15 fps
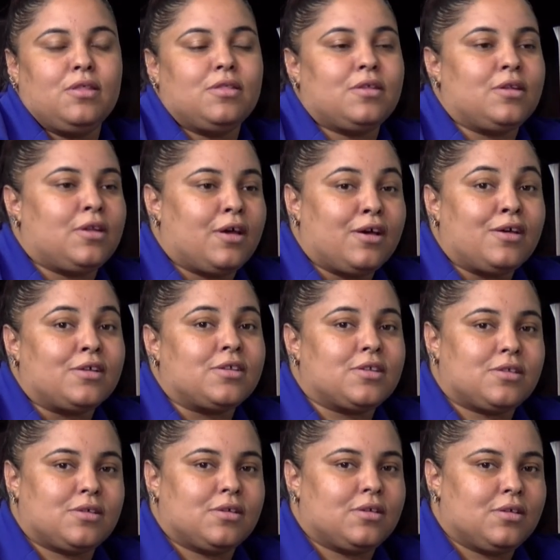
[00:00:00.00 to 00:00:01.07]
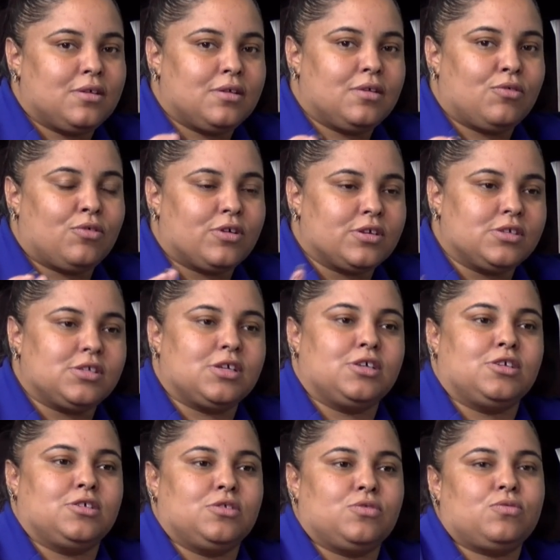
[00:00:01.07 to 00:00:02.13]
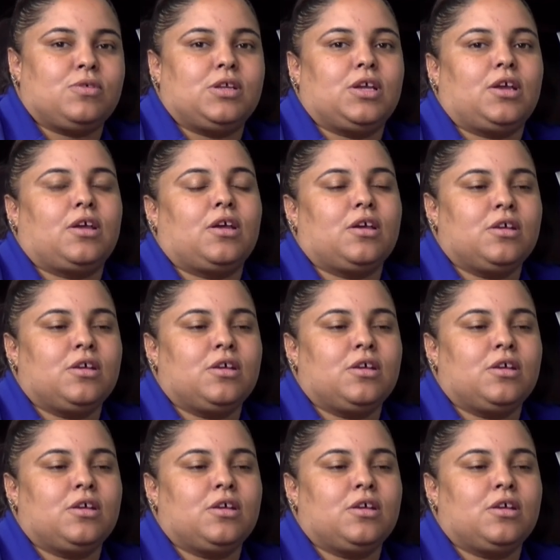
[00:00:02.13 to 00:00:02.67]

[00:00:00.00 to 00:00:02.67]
than us organizations winning.